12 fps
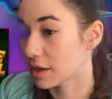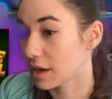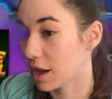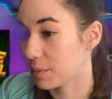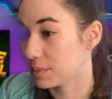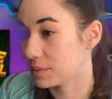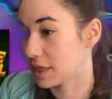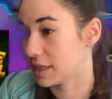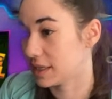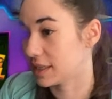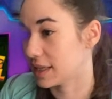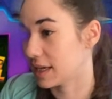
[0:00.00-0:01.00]

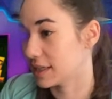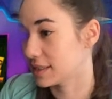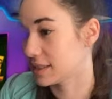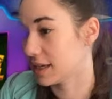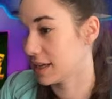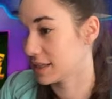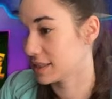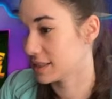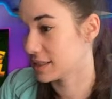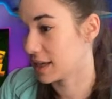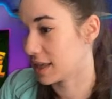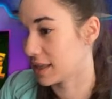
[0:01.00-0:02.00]
updating that
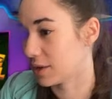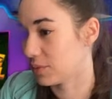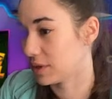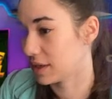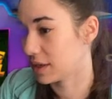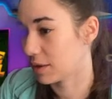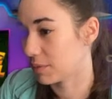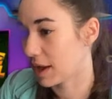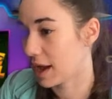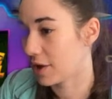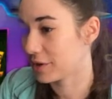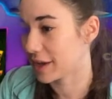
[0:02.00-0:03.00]
text, and then we can come
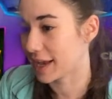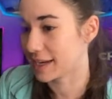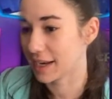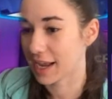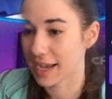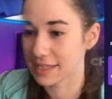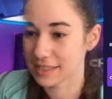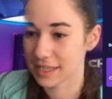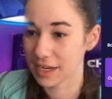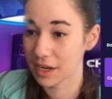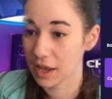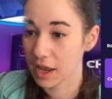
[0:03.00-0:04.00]
out, add an asset.